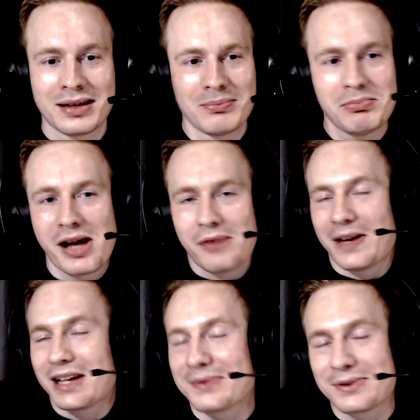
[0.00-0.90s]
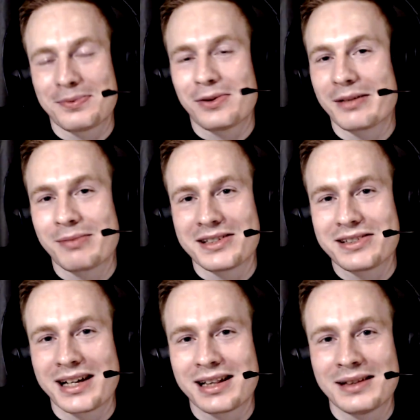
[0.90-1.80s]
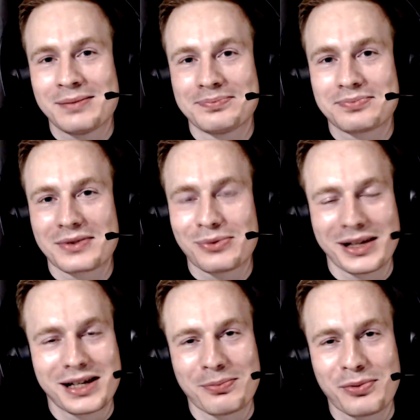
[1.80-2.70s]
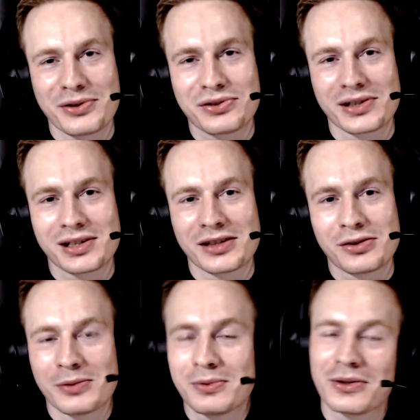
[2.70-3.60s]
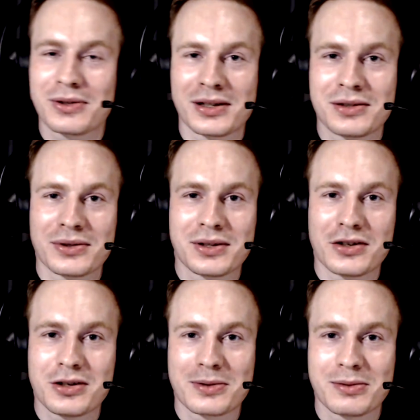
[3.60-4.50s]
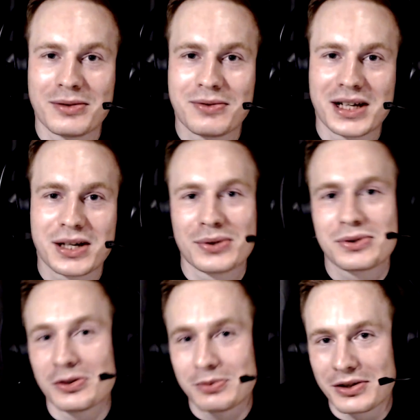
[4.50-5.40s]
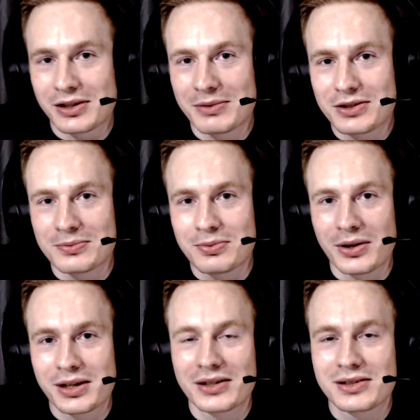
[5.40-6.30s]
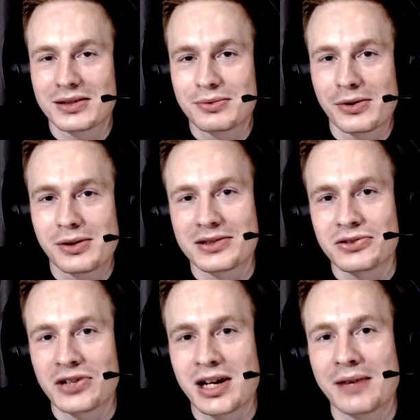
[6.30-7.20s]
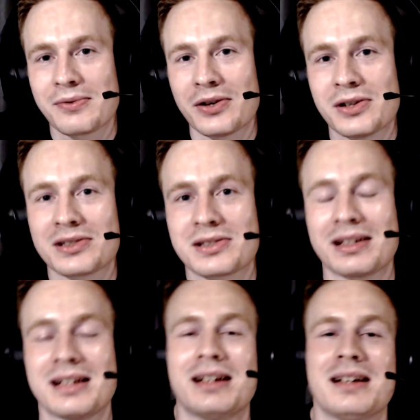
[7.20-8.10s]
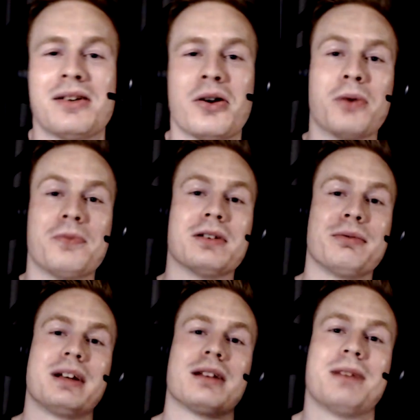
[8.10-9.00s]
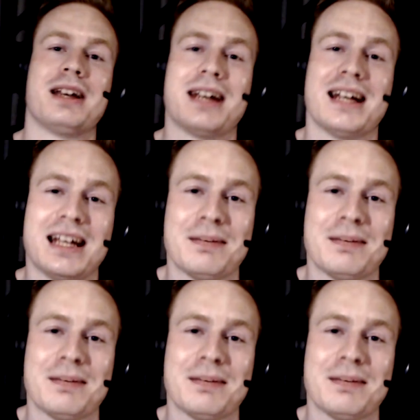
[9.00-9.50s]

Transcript: yeah, thanks for supporting my channel. Really appreciate it. Hope you're gonna enjoy the upcoming videos. Hope you're gonna be supporting us at Worlds and cheering for us. Hopefully we can make NA